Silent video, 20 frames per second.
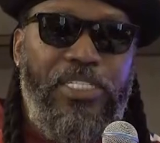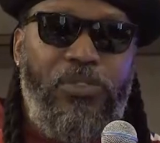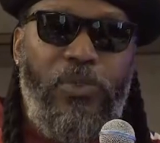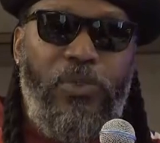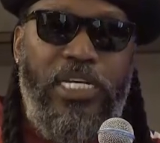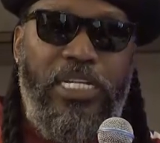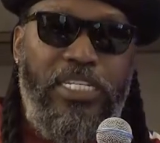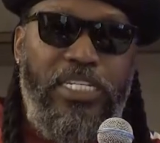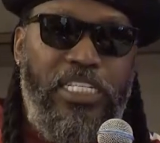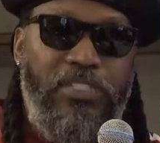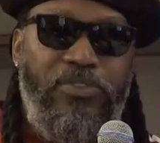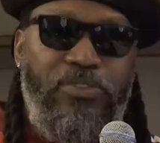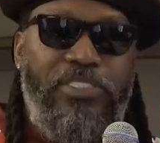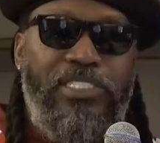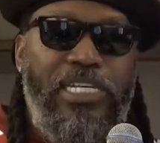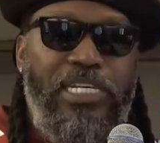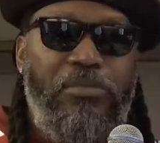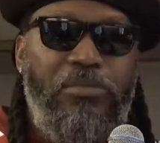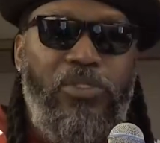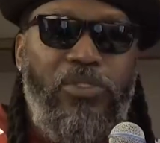at any given
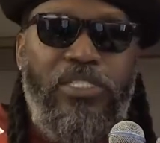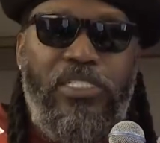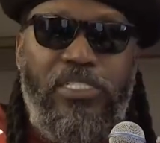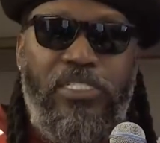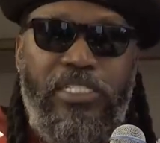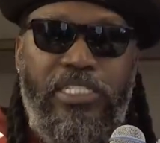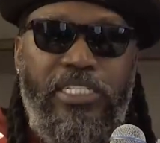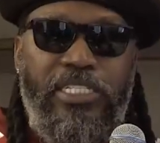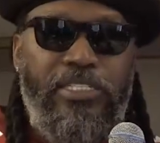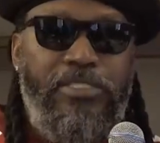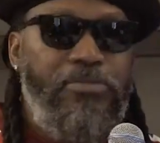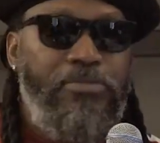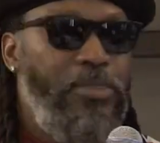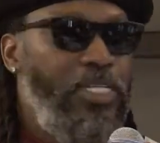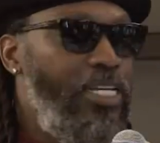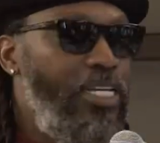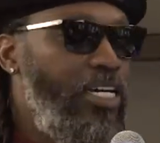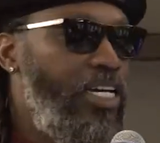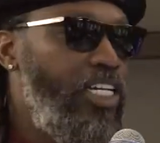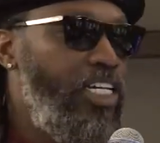time to this league,
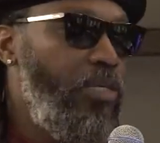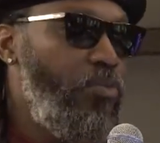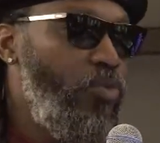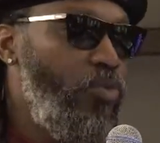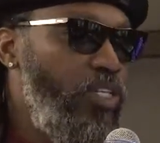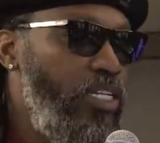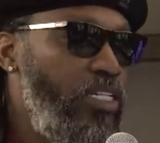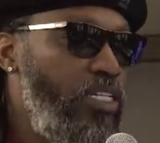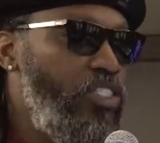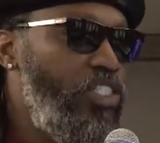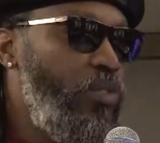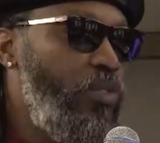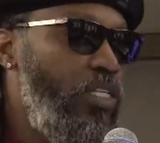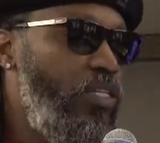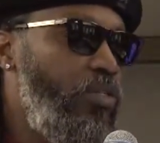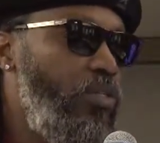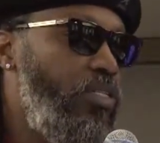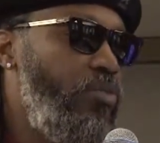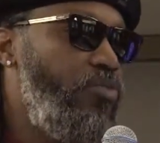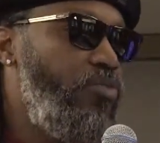and I'm really and truly
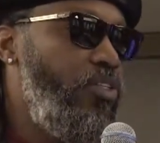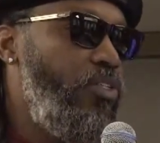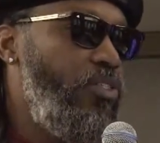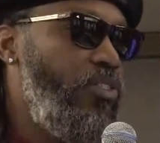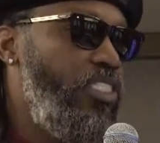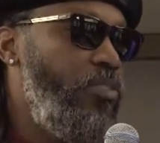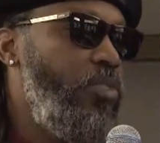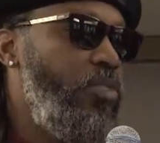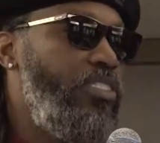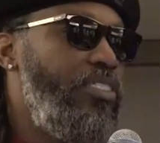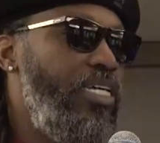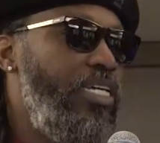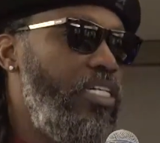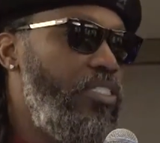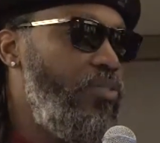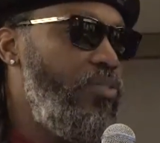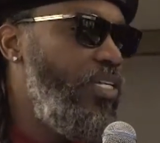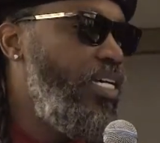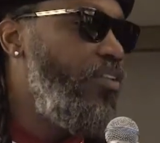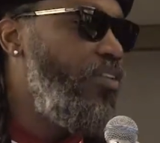looking forward to it. But
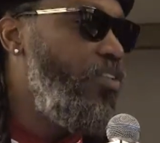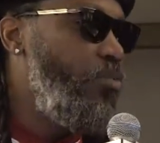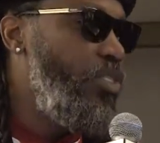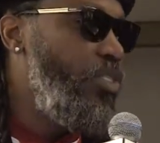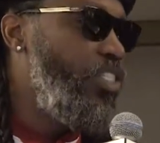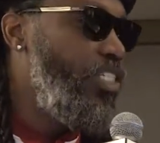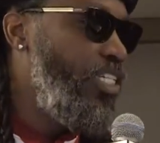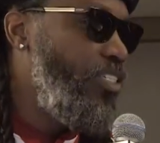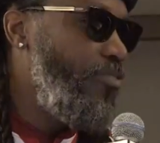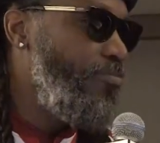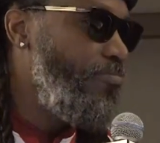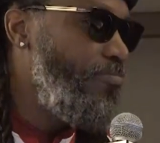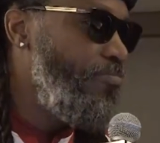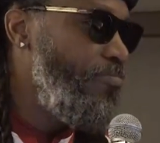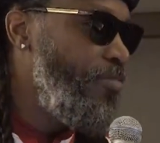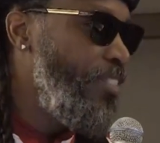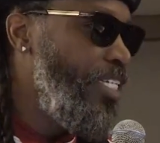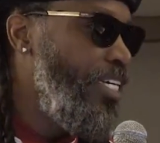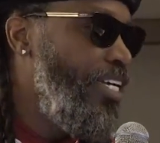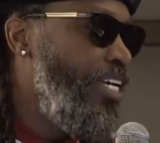thanks for having me, Jay.
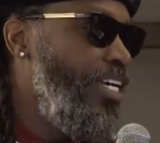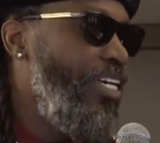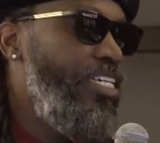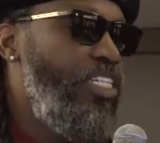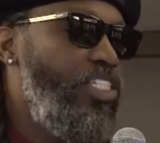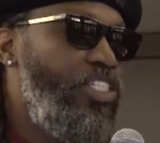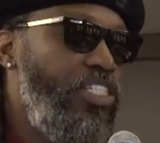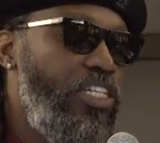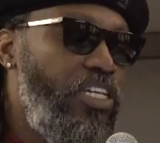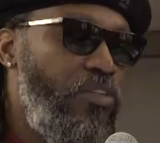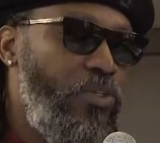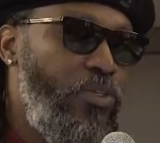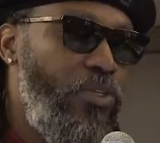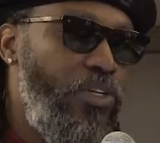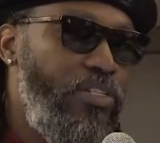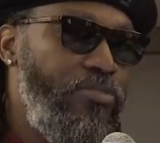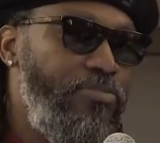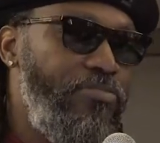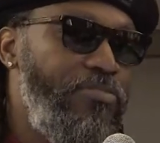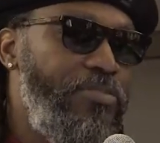Each and every
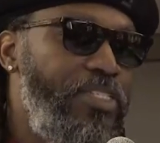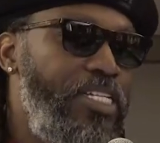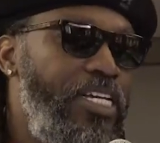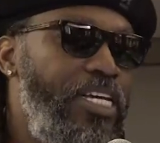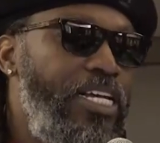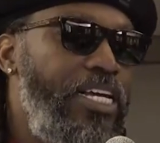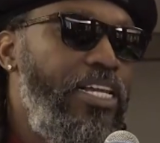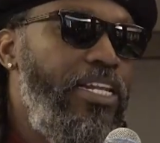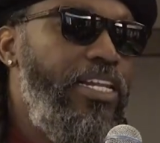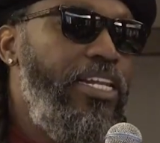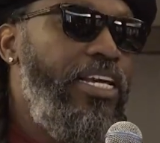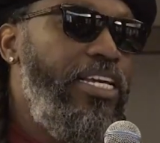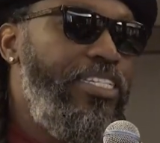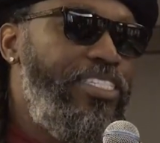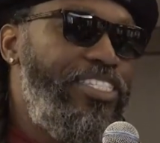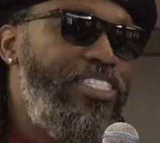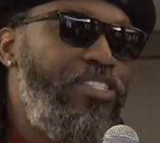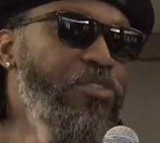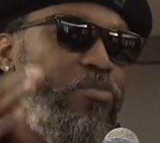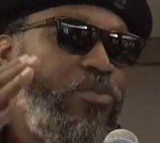one.
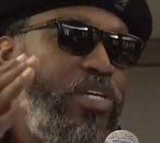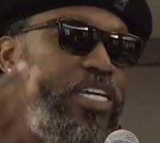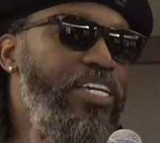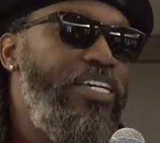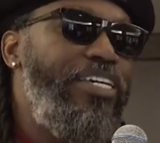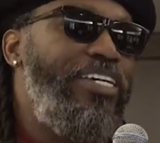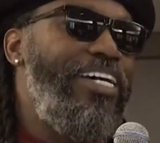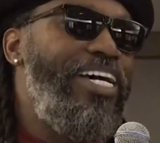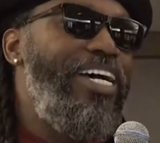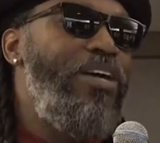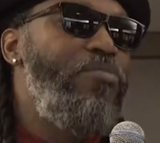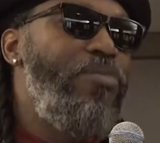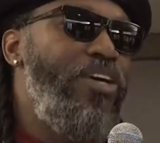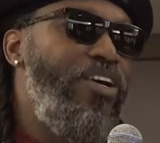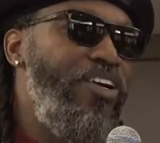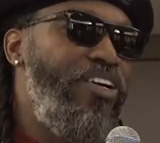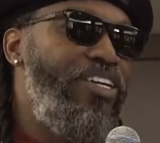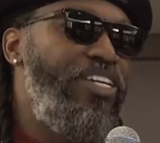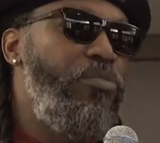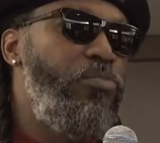Let's make
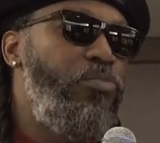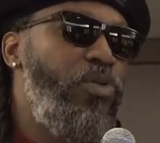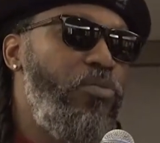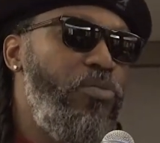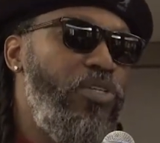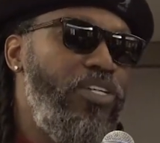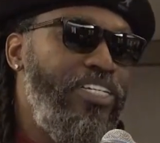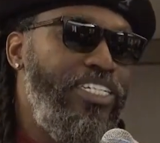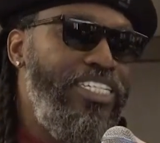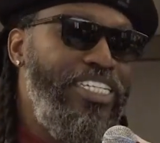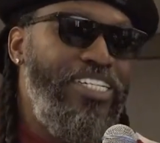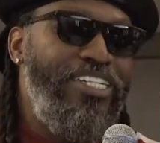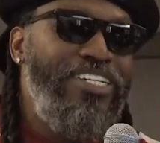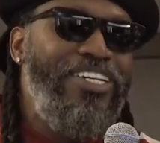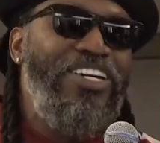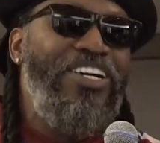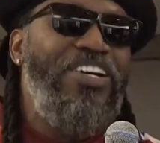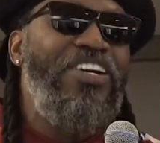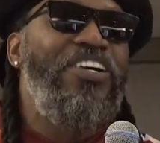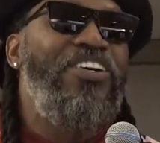American Premier
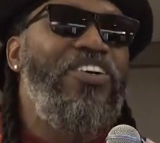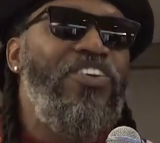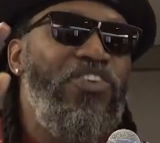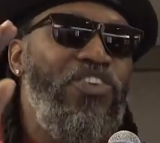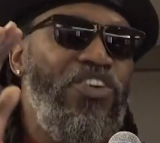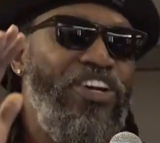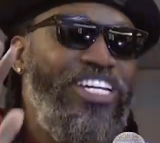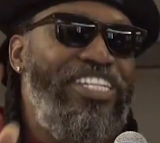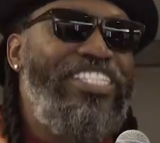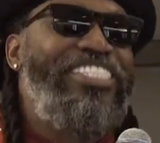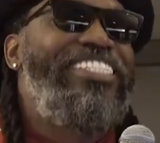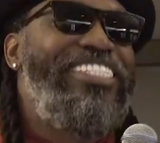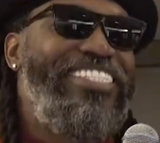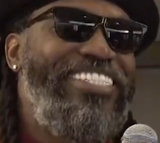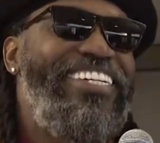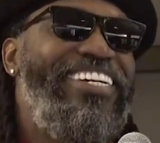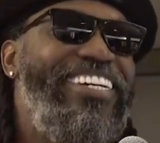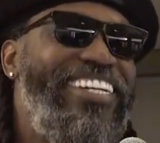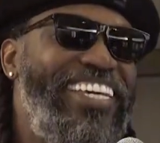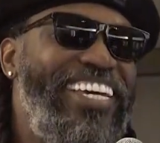League great.
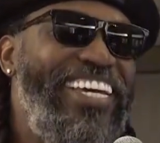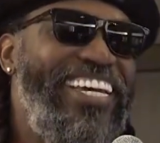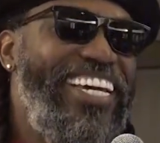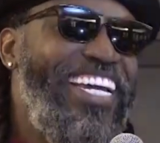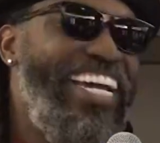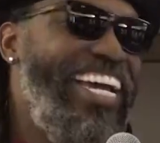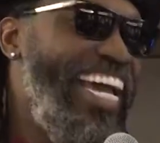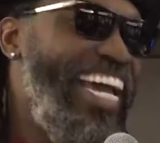Okay.